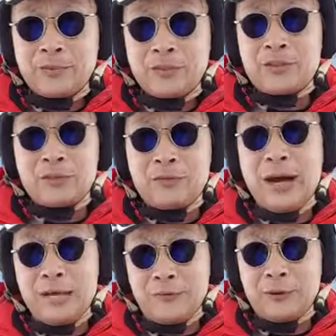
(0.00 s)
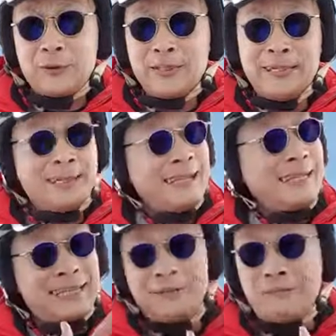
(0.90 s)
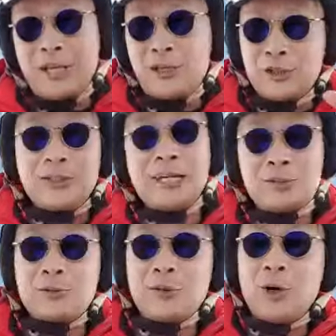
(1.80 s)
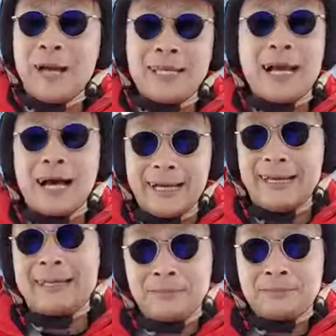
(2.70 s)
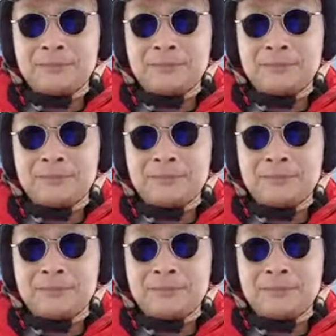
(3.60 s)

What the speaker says: to survive you, and that inflation doesn't grow any higher,